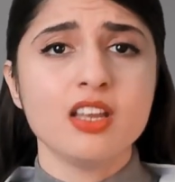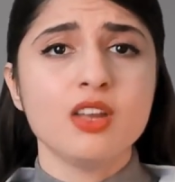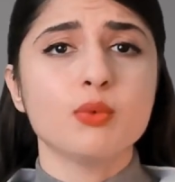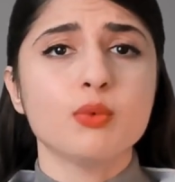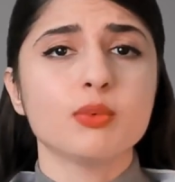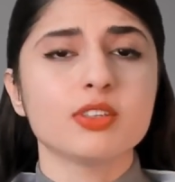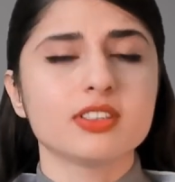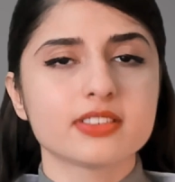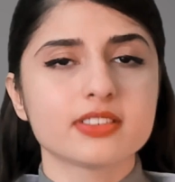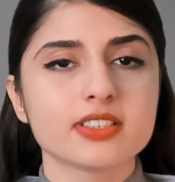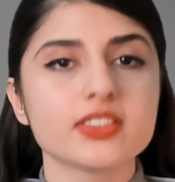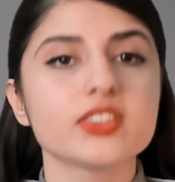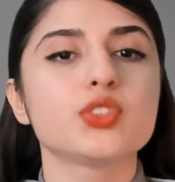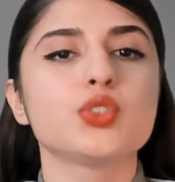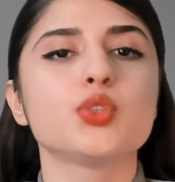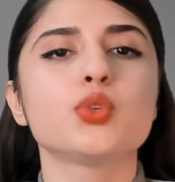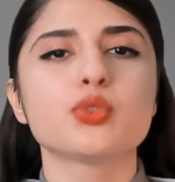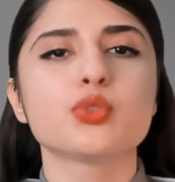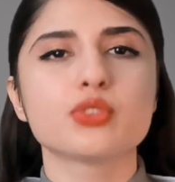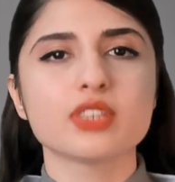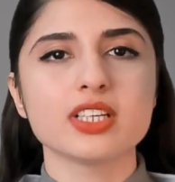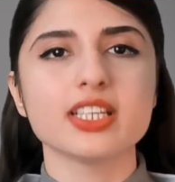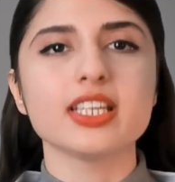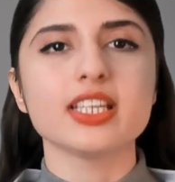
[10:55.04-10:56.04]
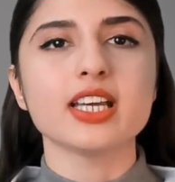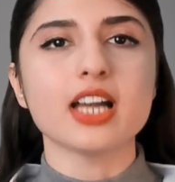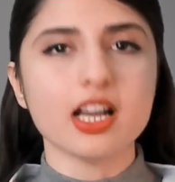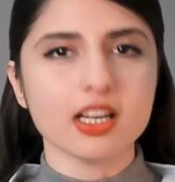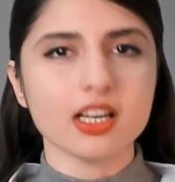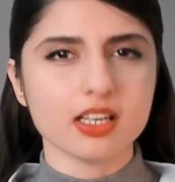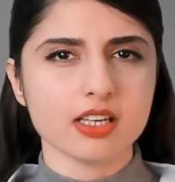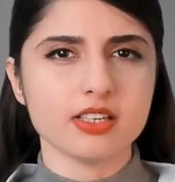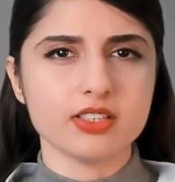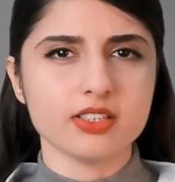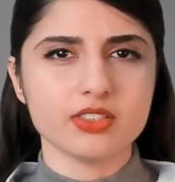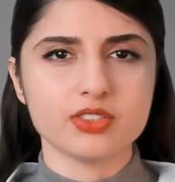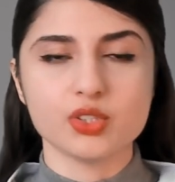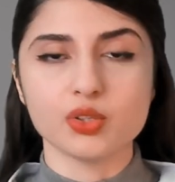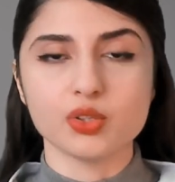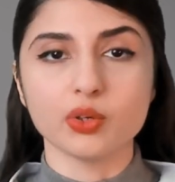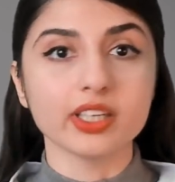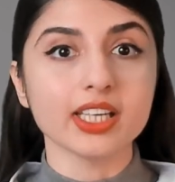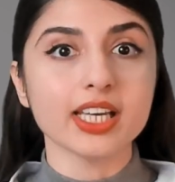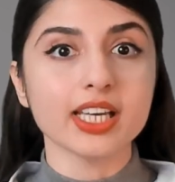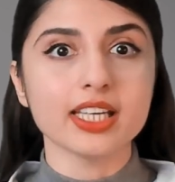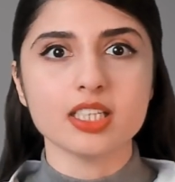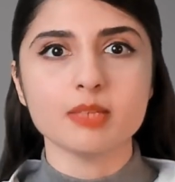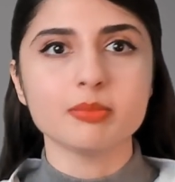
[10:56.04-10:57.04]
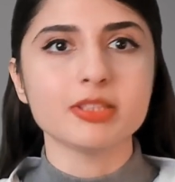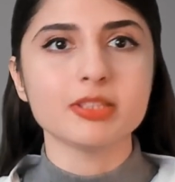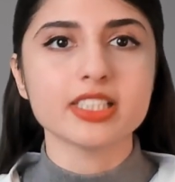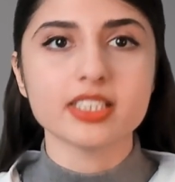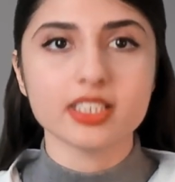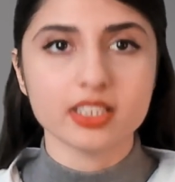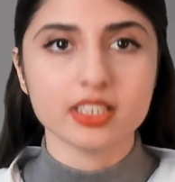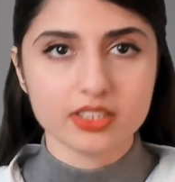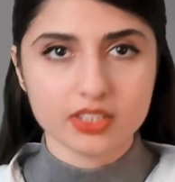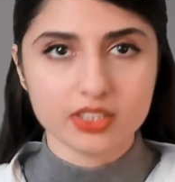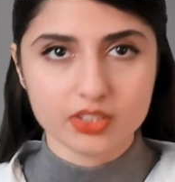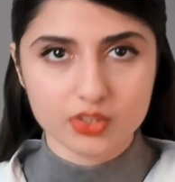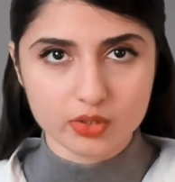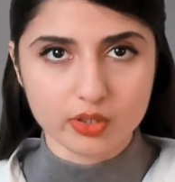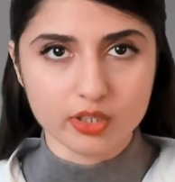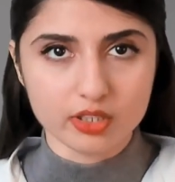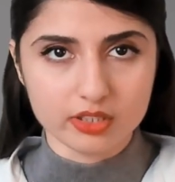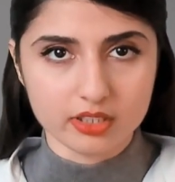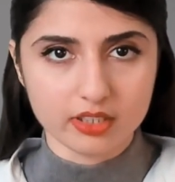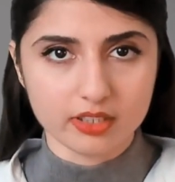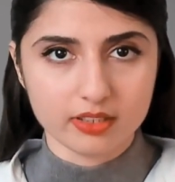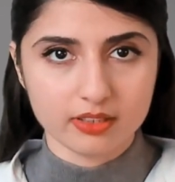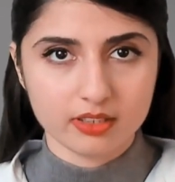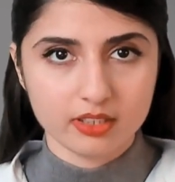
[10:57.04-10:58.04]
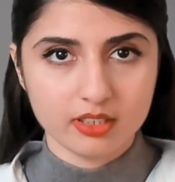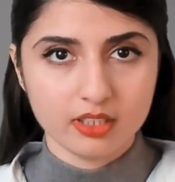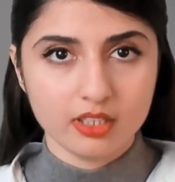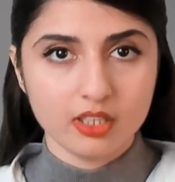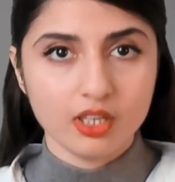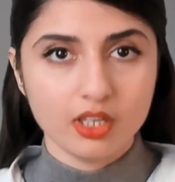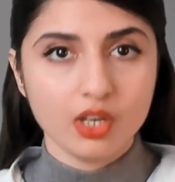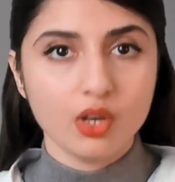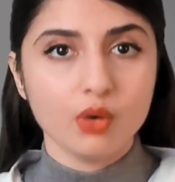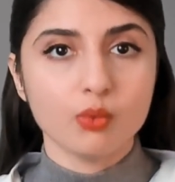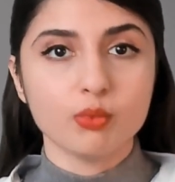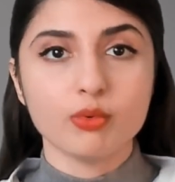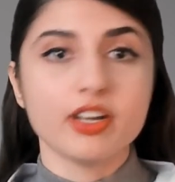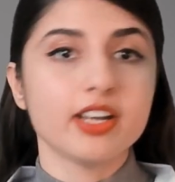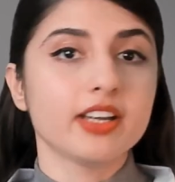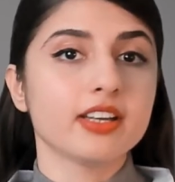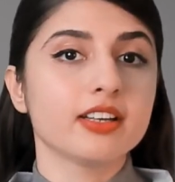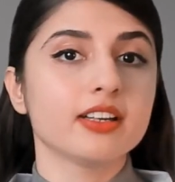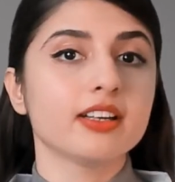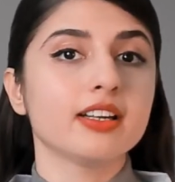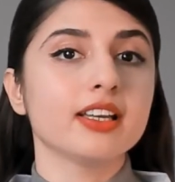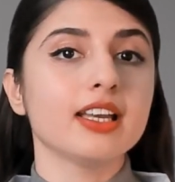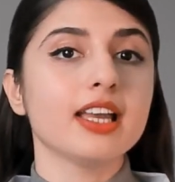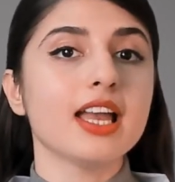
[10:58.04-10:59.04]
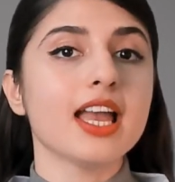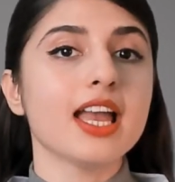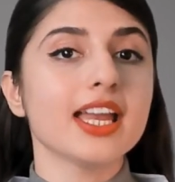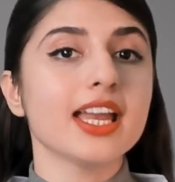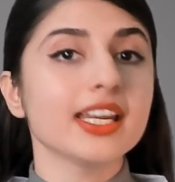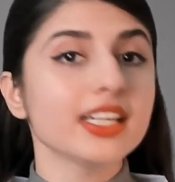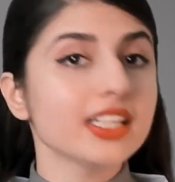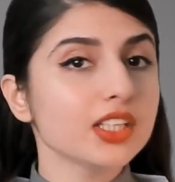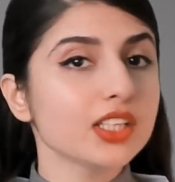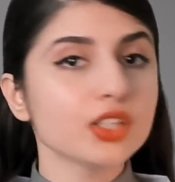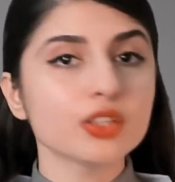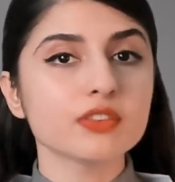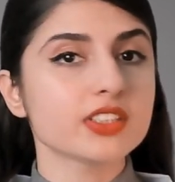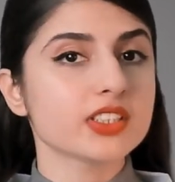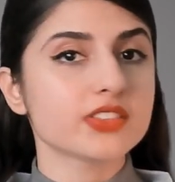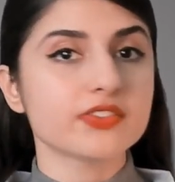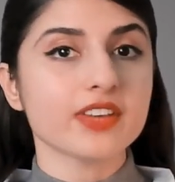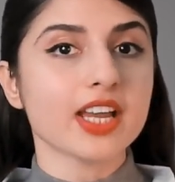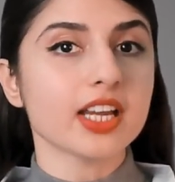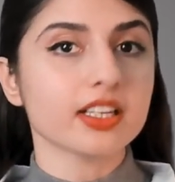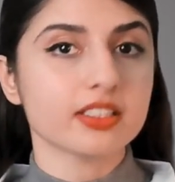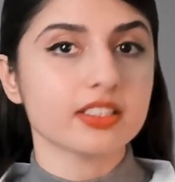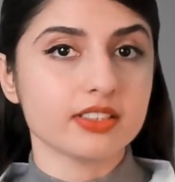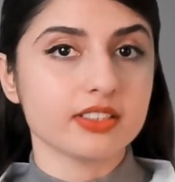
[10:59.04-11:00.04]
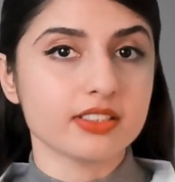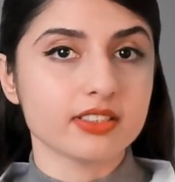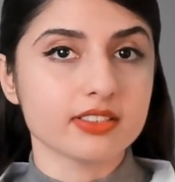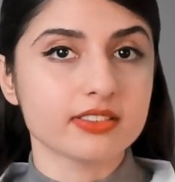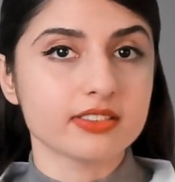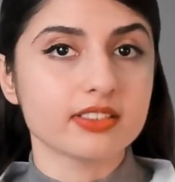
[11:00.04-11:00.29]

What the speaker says: Well, this usually occurs during any bleeding disorder where any of these factors